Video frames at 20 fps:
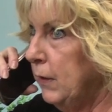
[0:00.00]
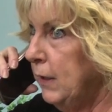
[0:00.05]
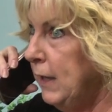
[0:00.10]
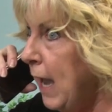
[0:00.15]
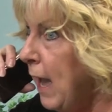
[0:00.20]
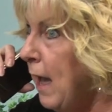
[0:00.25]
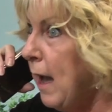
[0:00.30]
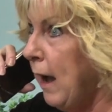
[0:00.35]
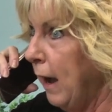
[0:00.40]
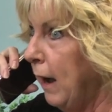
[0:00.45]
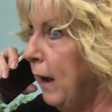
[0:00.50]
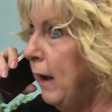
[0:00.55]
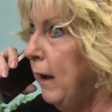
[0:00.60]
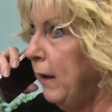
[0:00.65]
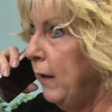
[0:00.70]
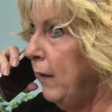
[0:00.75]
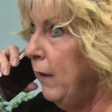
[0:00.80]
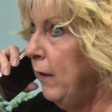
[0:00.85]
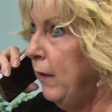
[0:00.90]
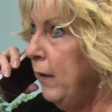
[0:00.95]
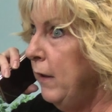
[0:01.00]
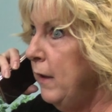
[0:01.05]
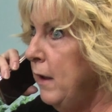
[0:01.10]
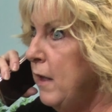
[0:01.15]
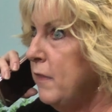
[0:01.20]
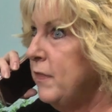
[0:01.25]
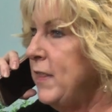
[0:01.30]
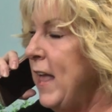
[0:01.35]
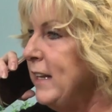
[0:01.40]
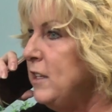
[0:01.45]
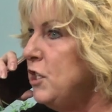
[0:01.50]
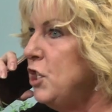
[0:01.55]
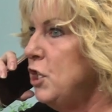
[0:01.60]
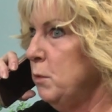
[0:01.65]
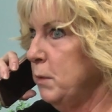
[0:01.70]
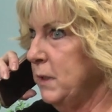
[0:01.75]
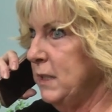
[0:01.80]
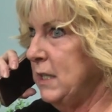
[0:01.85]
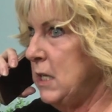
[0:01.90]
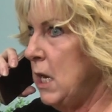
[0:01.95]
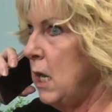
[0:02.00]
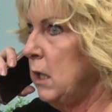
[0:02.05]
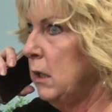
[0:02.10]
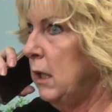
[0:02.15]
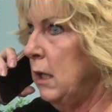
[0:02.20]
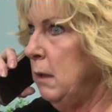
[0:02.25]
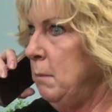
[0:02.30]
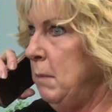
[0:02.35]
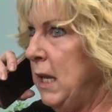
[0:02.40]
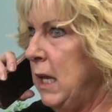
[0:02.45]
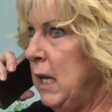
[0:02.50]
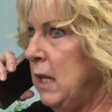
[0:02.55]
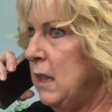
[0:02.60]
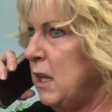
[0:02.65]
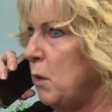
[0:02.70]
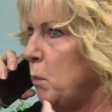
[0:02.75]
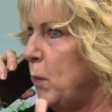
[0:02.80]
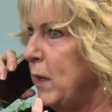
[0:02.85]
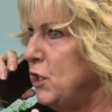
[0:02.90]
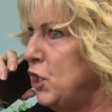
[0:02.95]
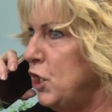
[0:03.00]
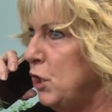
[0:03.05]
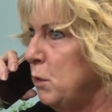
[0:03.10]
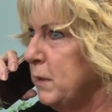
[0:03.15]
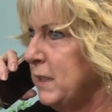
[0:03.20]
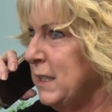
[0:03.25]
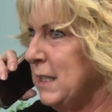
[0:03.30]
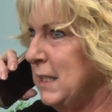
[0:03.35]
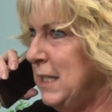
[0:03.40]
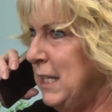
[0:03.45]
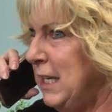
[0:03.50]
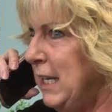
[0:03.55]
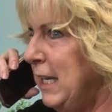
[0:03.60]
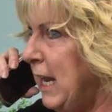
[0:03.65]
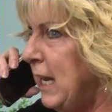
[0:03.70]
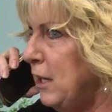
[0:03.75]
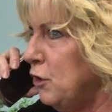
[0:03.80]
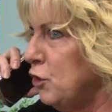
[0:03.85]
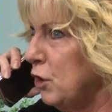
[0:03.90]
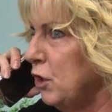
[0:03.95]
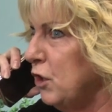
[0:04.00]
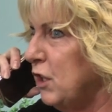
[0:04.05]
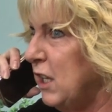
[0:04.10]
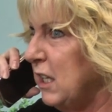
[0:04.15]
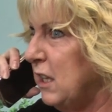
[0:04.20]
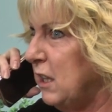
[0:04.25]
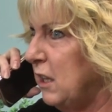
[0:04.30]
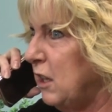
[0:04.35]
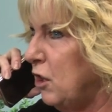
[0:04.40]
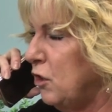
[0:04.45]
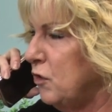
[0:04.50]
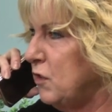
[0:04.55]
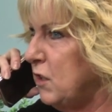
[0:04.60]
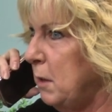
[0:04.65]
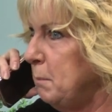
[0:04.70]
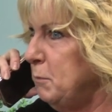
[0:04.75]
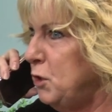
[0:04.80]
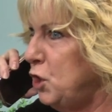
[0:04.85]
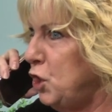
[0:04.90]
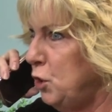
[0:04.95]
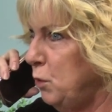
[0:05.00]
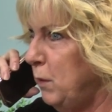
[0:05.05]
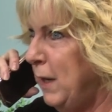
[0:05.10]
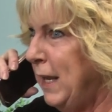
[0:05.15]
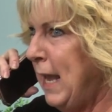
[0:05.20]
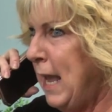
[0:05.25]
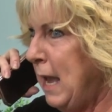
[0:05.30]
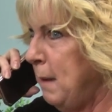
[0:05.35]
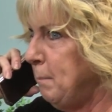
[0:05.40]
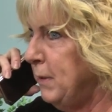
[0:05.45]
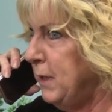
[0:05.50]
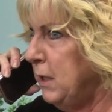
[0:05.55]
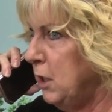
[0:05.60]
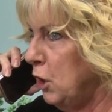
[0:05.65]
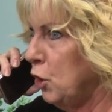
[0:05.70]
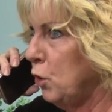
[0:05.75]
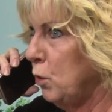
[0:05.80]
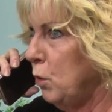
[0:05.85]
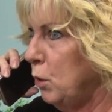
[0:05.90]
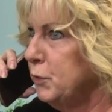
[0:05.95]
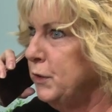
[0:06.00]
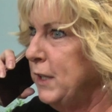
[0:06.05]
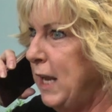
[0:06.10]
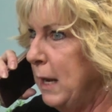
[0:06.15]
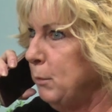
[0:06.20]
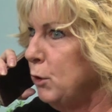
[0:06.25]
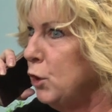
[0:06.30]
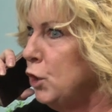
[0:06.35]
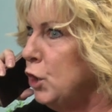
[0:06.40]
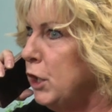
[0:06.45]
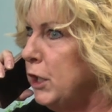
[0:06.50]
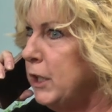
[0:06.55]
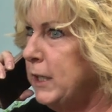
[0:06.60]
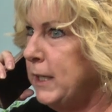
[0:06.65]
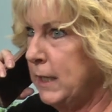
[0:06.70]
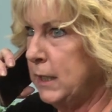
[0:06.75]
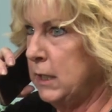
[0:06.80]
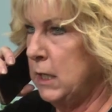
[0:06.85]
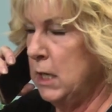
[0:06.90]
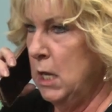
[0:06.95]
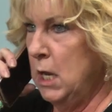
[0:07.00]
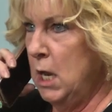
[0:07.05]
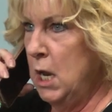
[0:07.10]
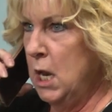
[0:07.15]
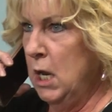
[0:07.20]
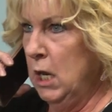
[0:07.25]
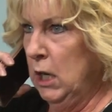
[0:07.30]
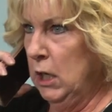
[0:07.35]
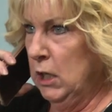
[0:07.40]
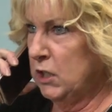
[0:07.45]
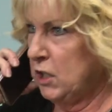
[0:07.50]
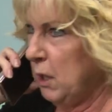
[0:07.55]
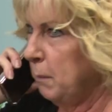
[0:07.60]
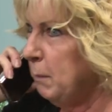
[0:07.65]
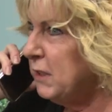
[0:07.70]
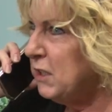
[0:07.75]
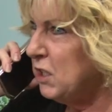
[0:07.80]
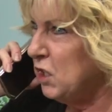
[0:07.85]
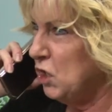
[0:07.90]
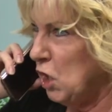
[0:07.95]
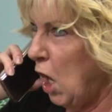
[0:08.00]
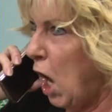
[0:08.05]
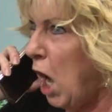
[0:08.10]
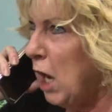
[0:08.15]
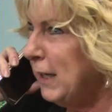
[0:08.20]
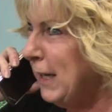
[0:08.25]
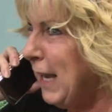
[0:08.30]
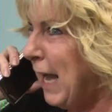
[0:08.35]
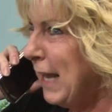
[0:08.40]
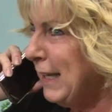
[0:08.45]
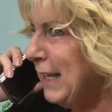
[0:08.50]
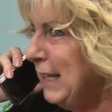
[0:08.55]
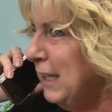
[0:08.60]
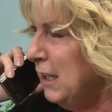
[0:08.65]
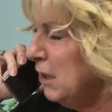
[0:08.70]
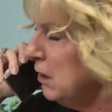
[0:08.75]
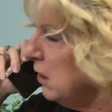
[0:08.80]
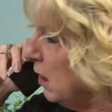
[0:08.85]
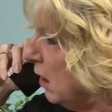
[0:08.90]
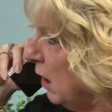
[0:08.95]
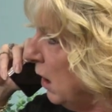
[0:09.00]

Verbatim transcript: Yeah, then she was telling me that when she was a teenager that some shooting happened in her old neighborhood and someone's dog got killed.